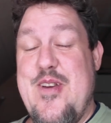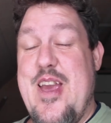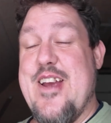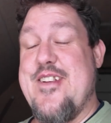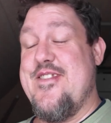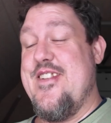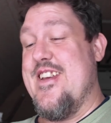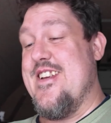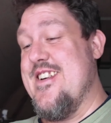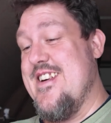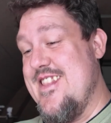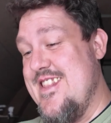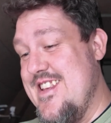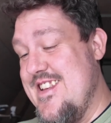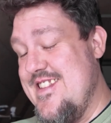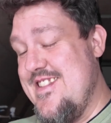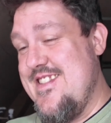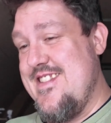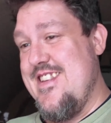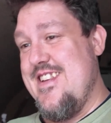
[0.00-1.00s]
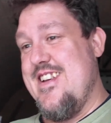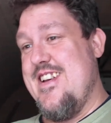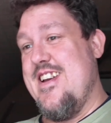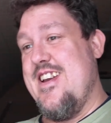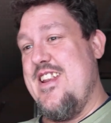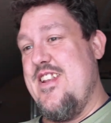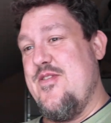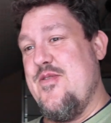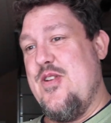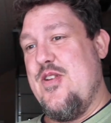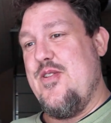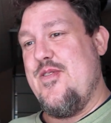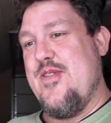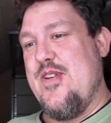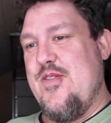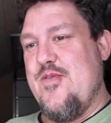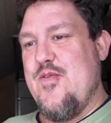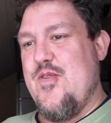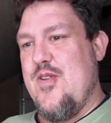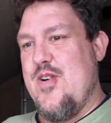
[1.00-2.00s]
we actually got this in
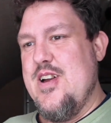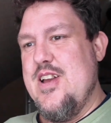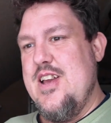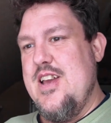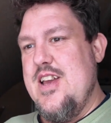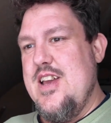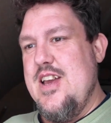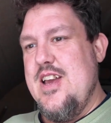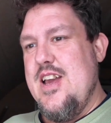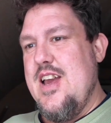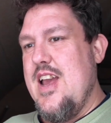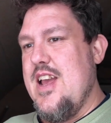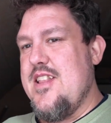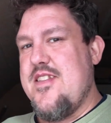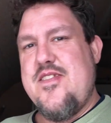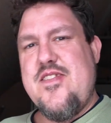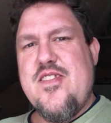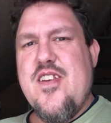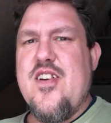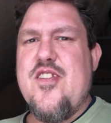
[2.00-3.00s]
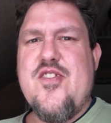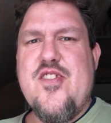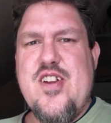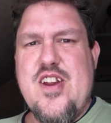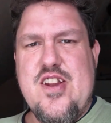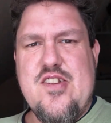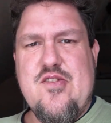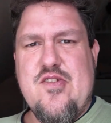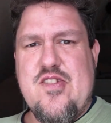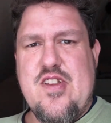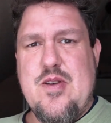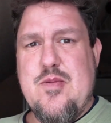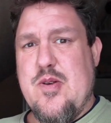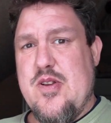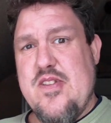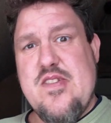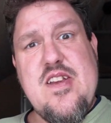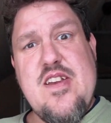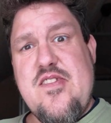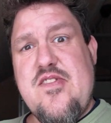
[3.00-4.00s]
2024, it's such an interesting
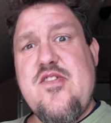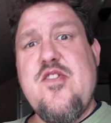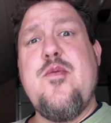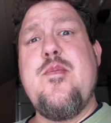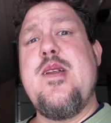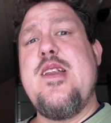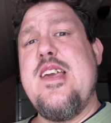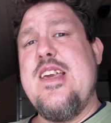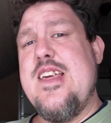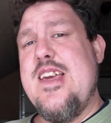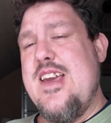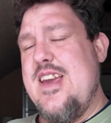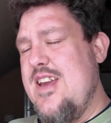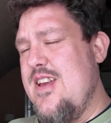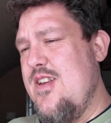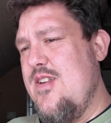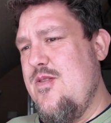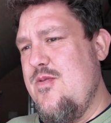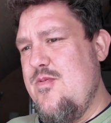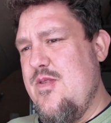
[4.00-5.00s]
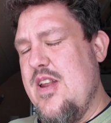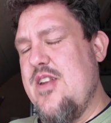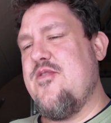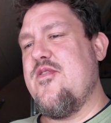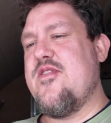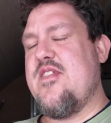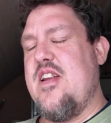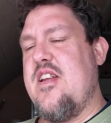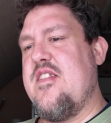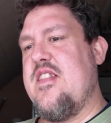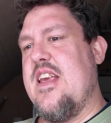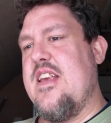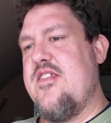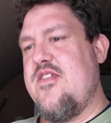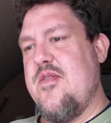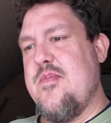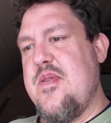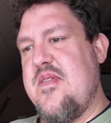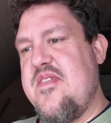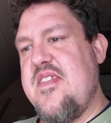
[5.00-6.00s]
model. There's so many interesting
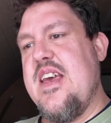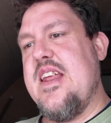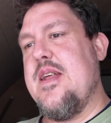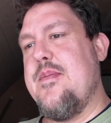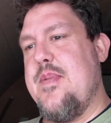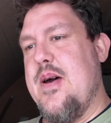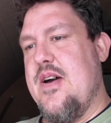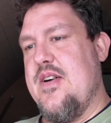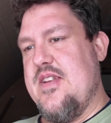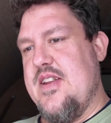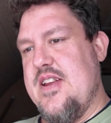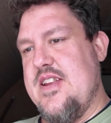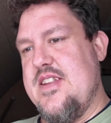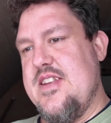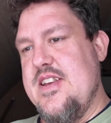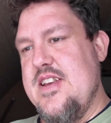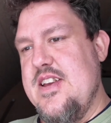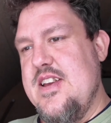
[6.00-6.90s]
things to be said about it.